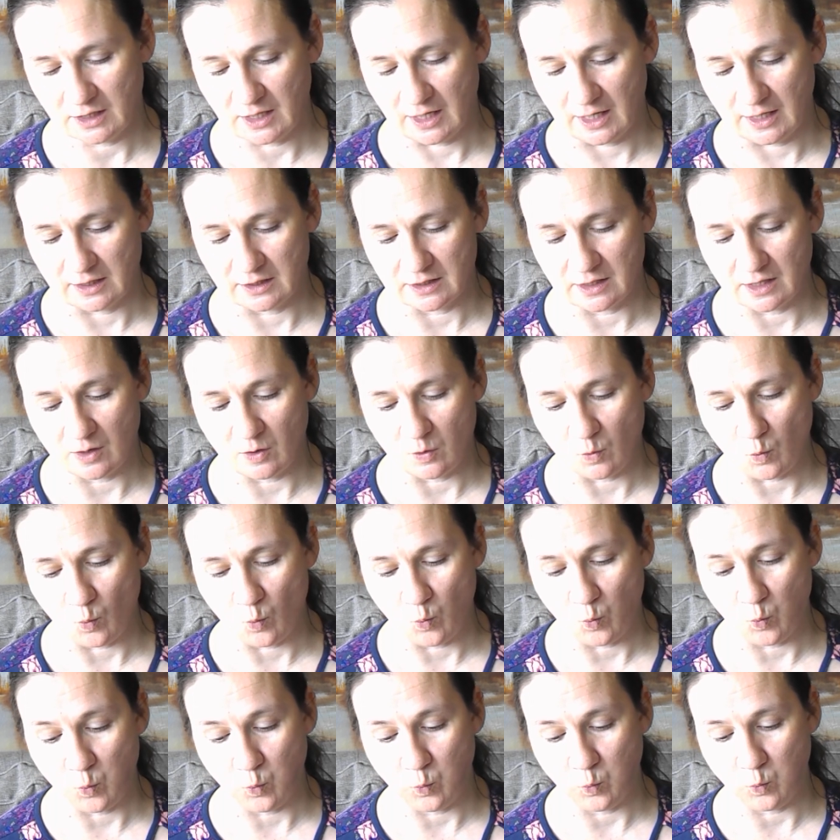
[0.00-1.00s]
And
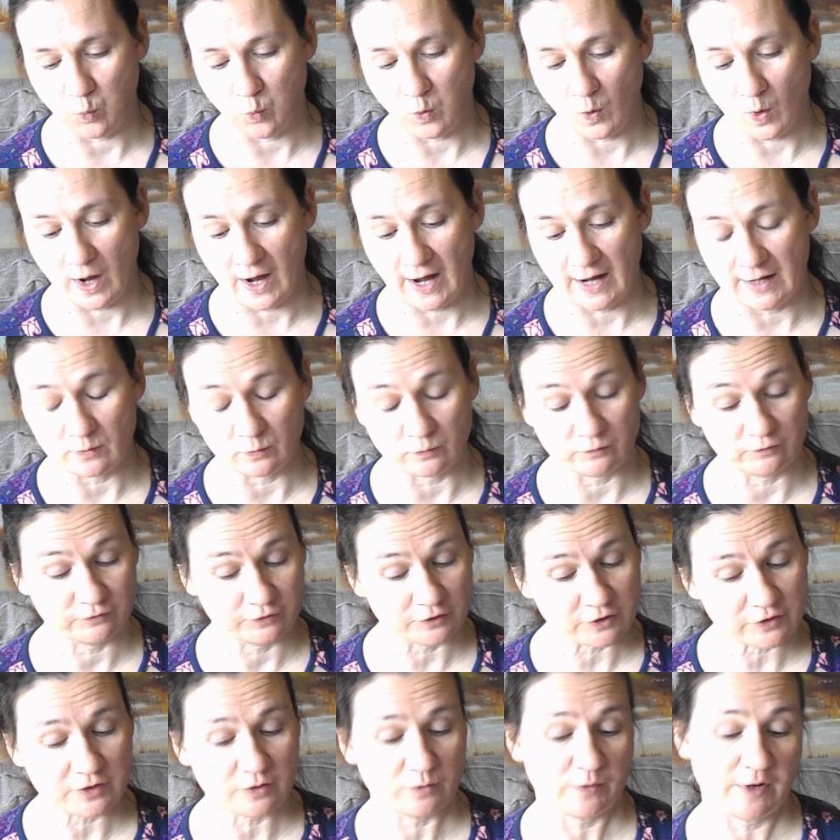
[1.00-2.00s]
I
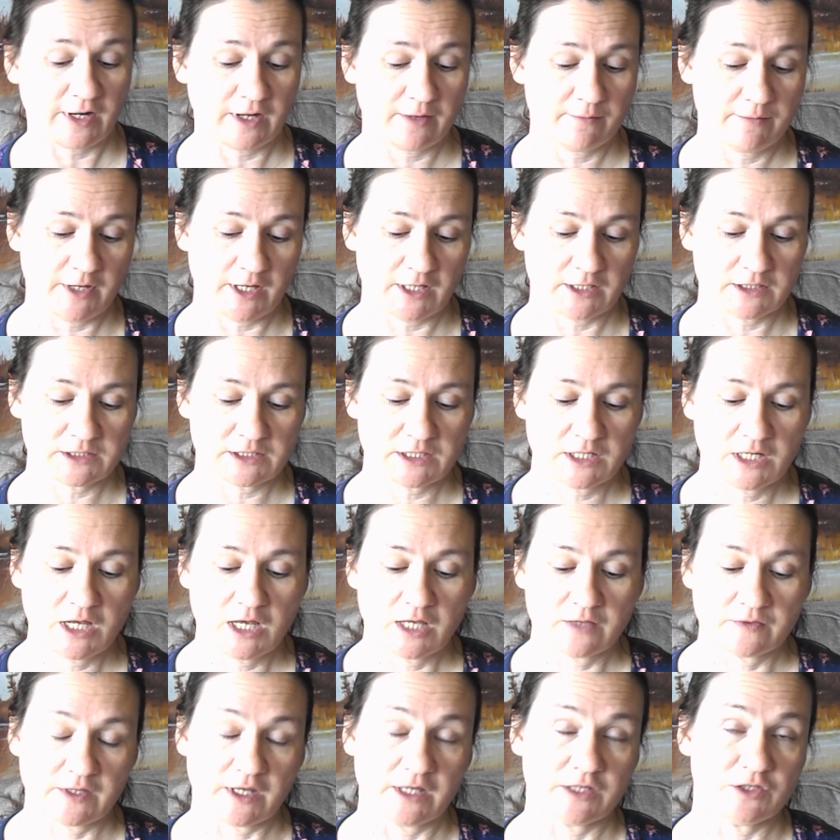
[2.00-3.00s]
further recommend
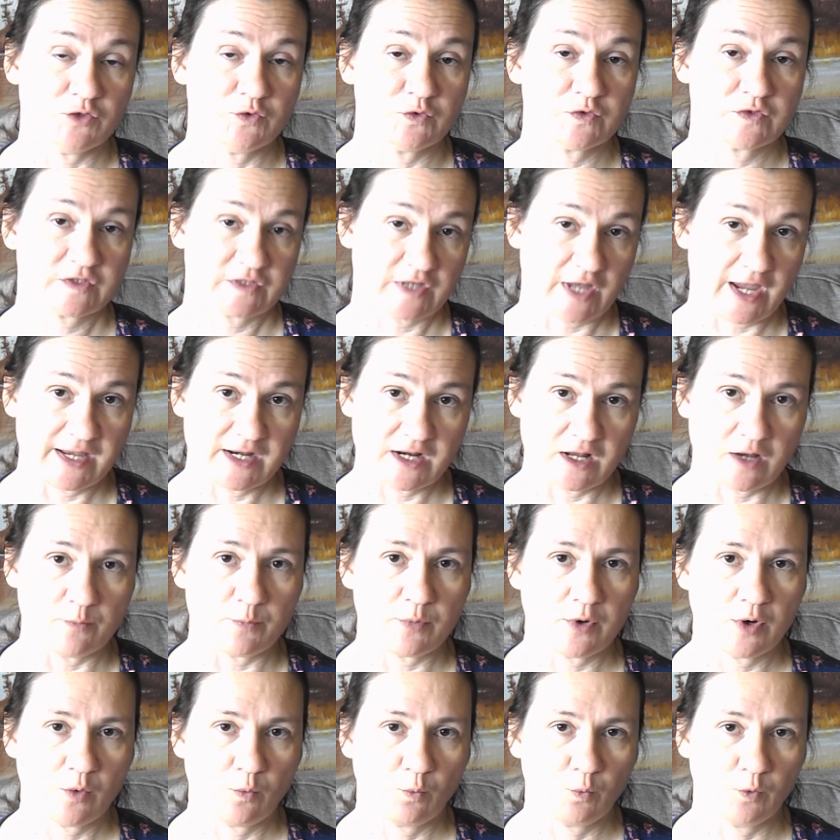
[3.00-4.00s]
that you sign up
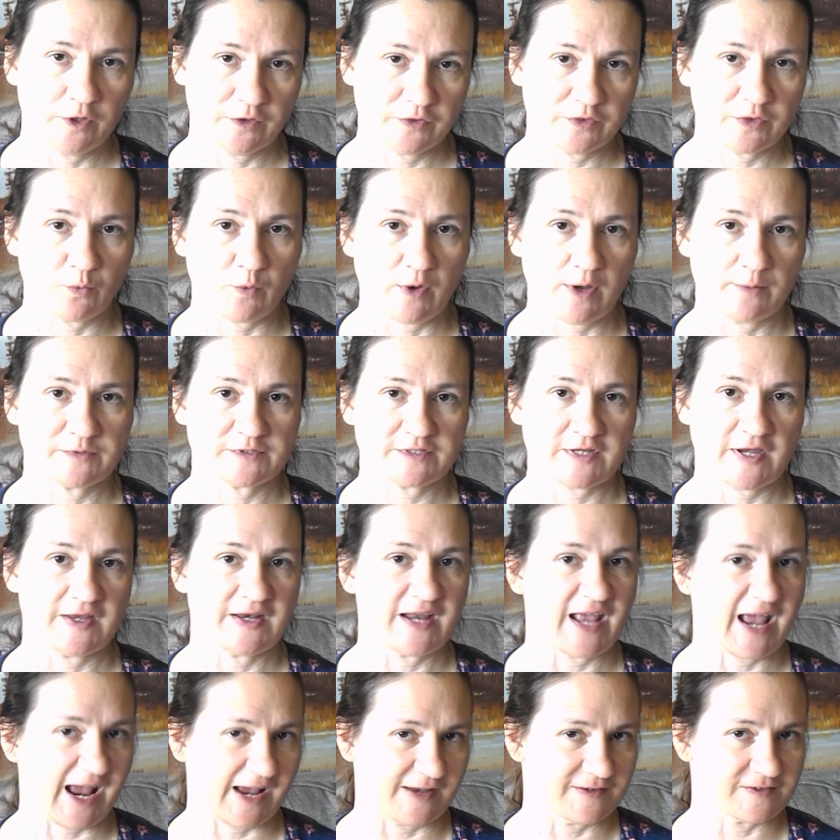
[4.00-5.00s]
with the website
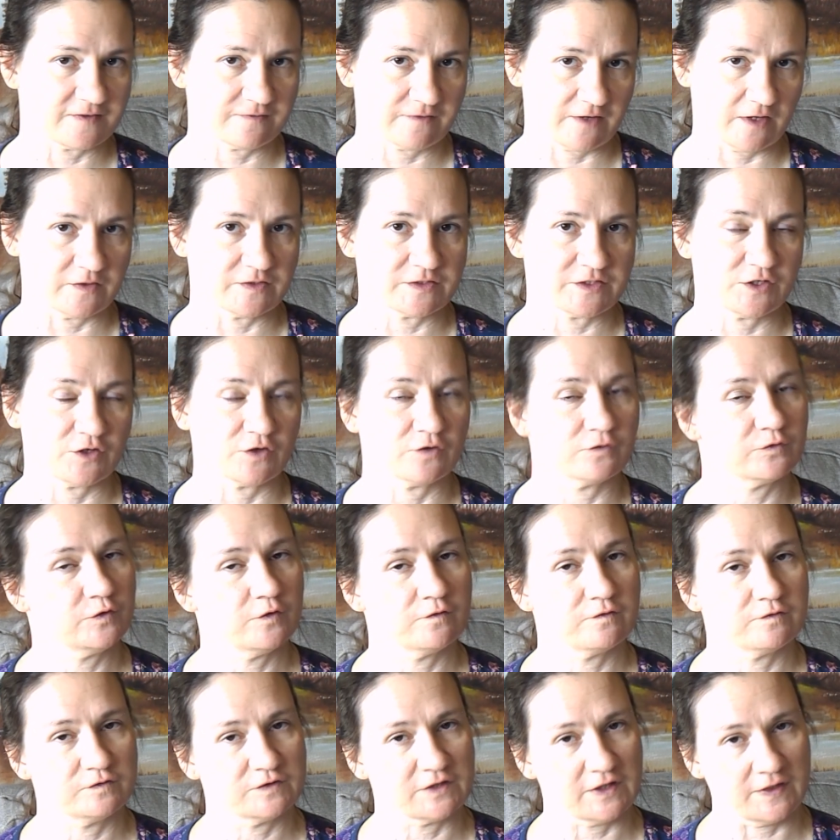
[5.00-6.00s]
as a volunteer if you
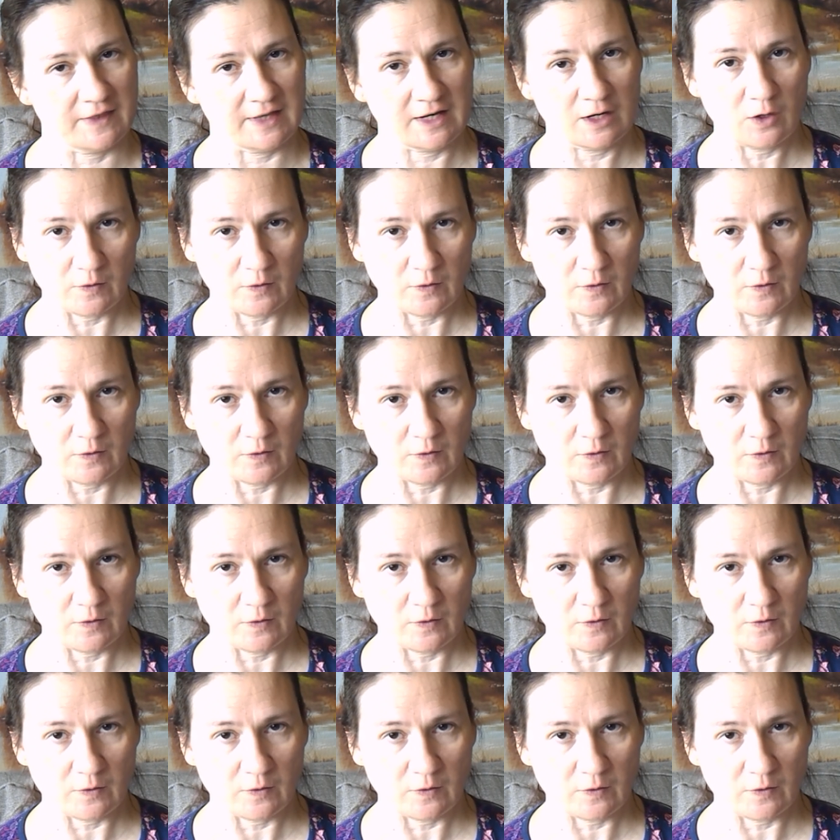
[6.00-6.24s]
haven't done that